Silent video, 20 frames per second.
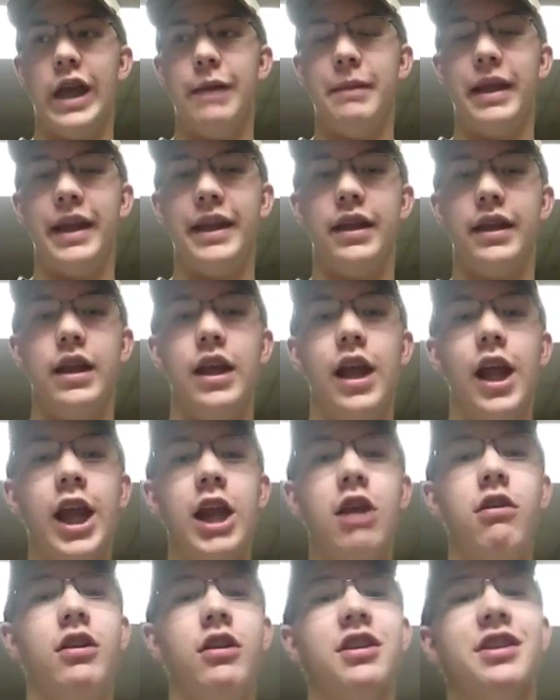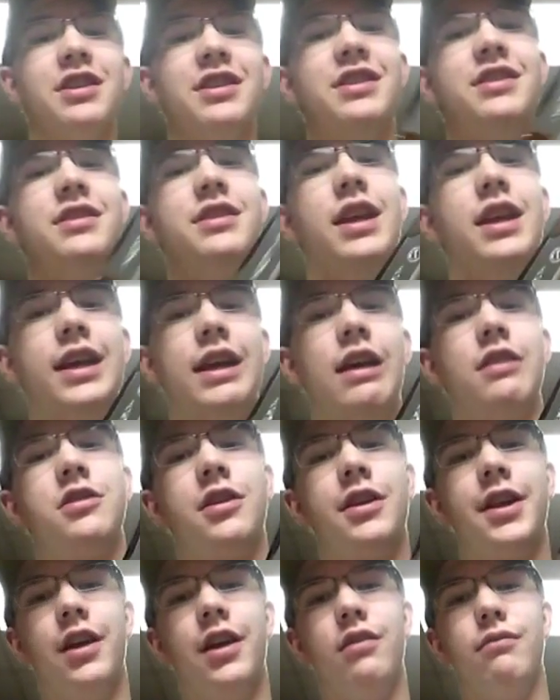I mean, you can just stick out
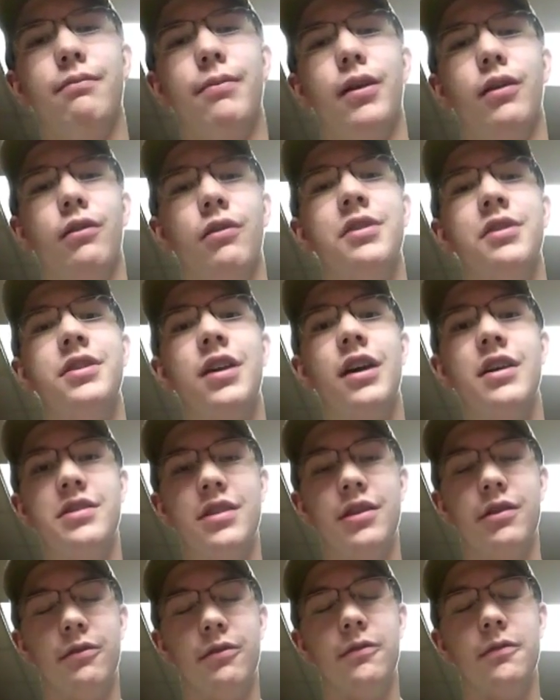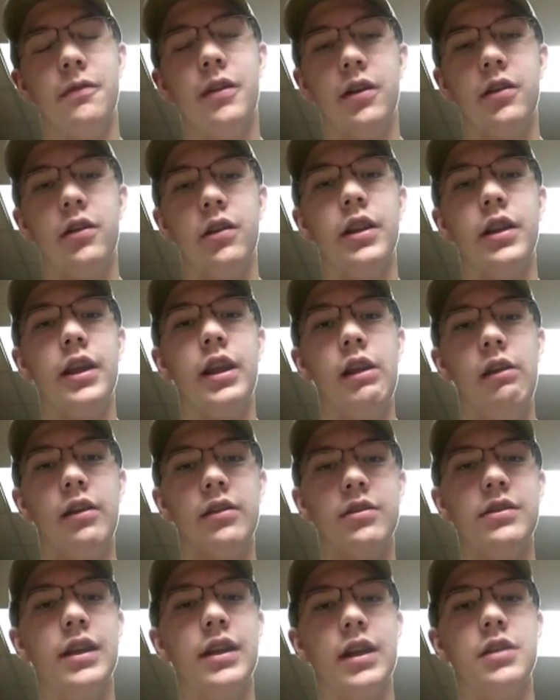your gun barrel and touch it. Literally, you
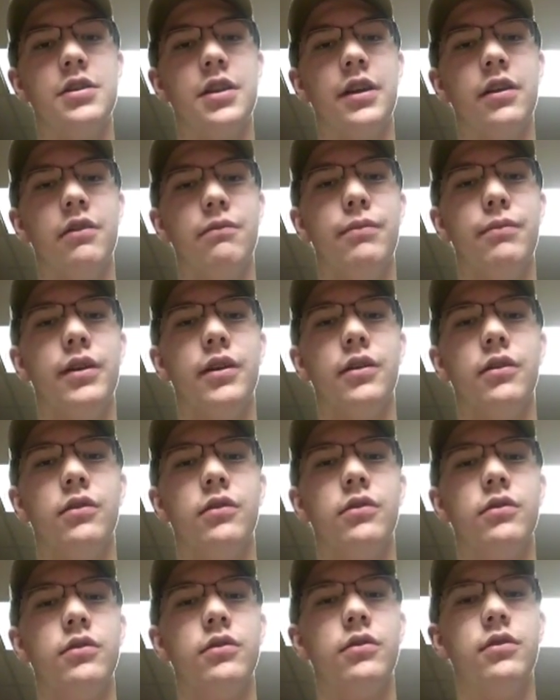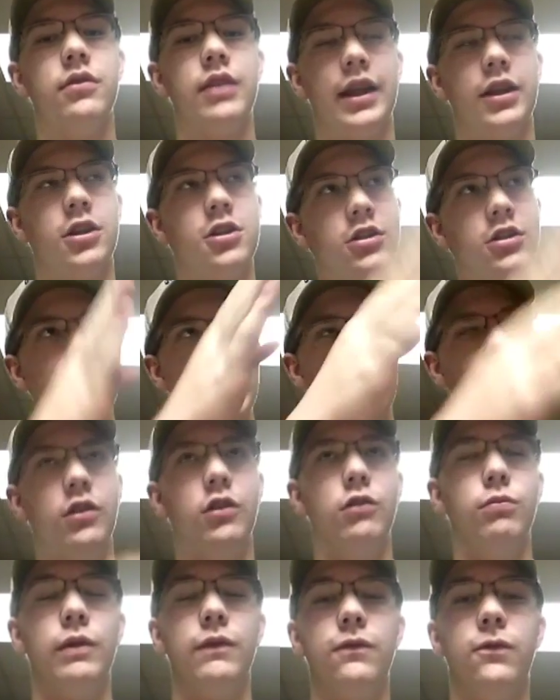can stick out your gun barrel, like just lean a
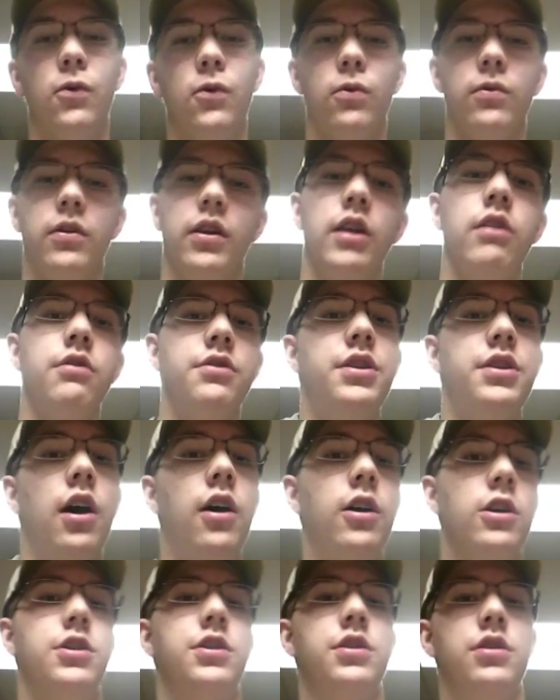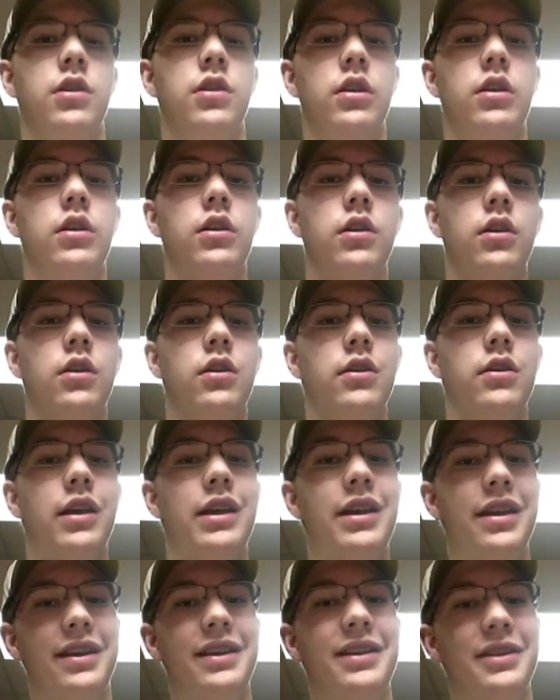little bit forward, and you touch
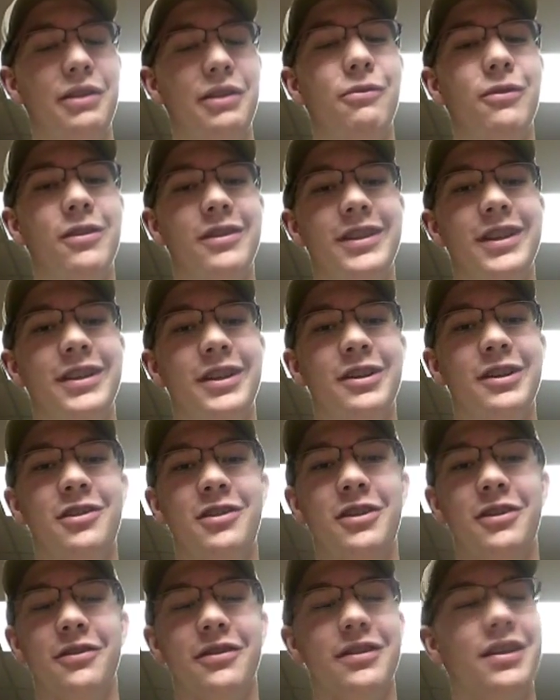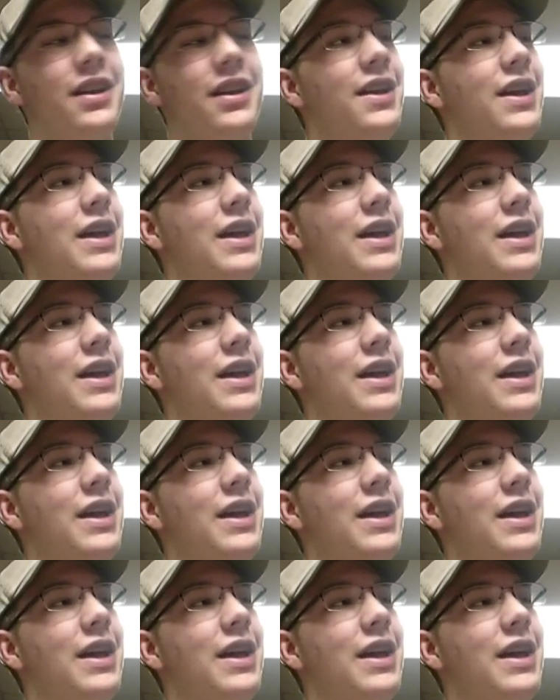the ones that they're shooting.